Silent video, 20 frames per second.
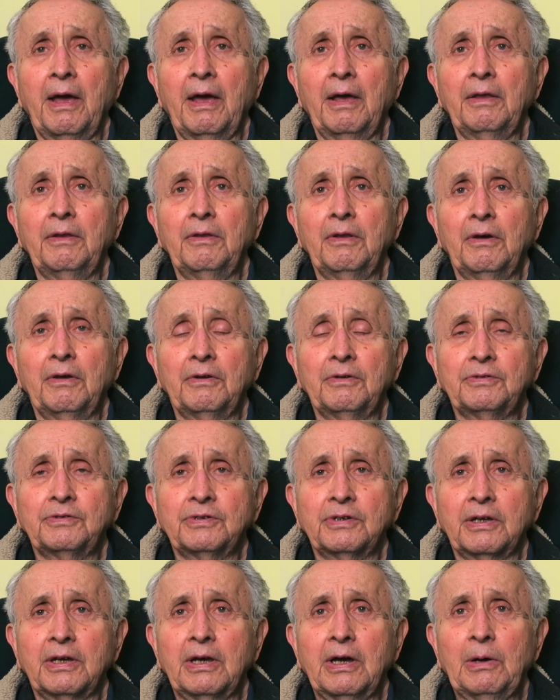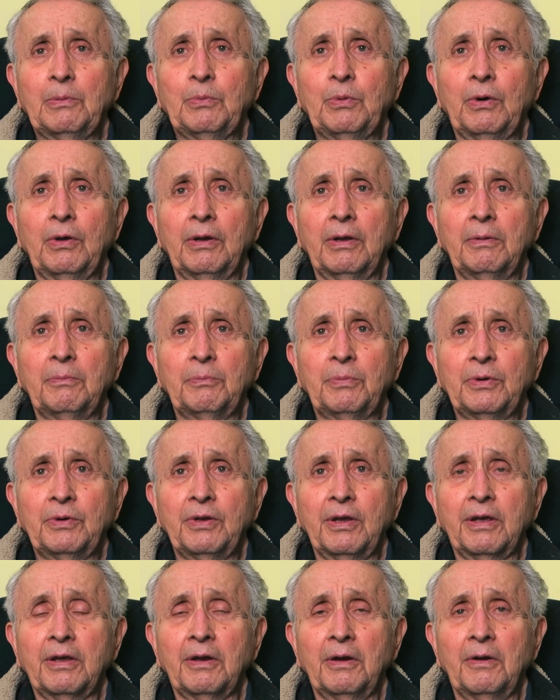I noticed a couple in
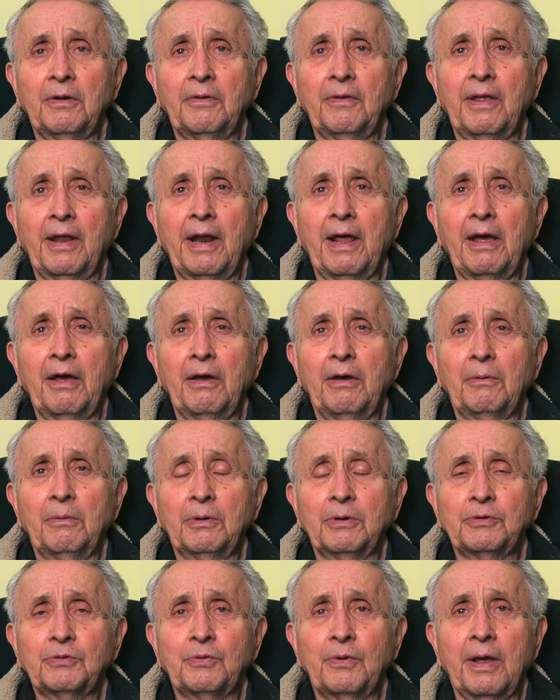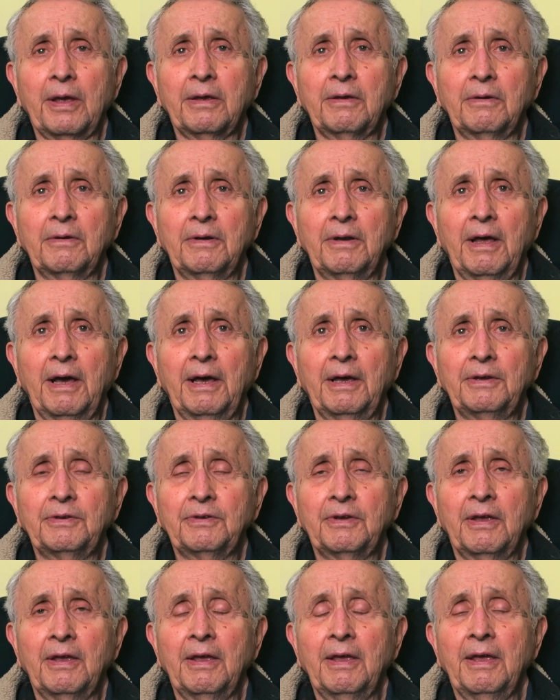particular that I almost
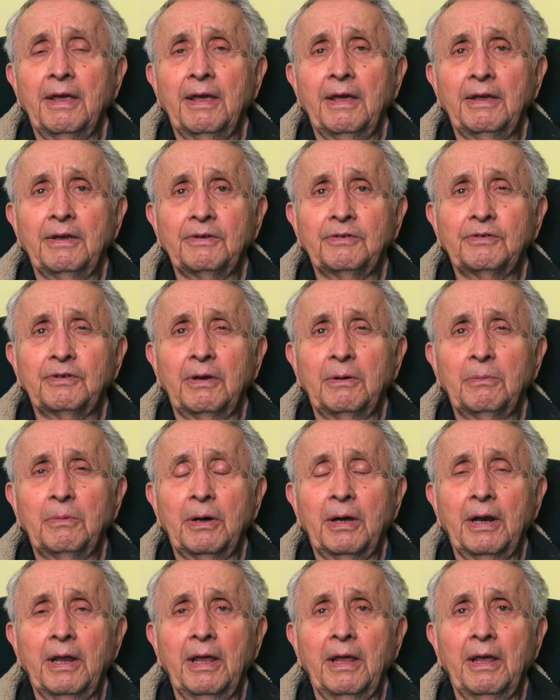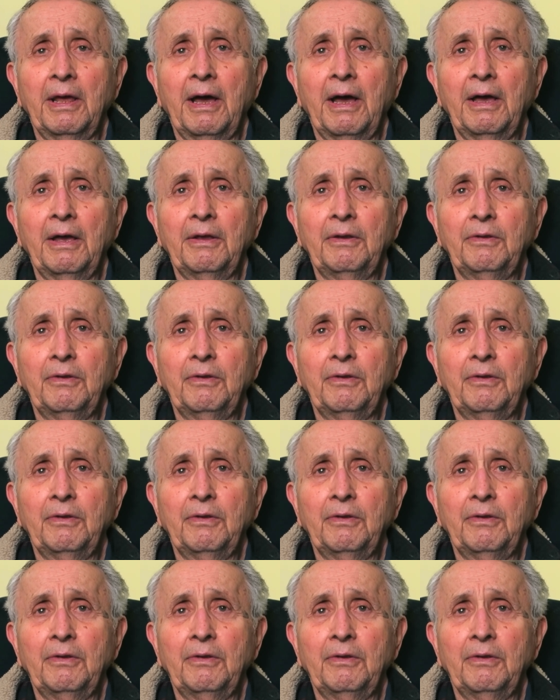recognized as somebody I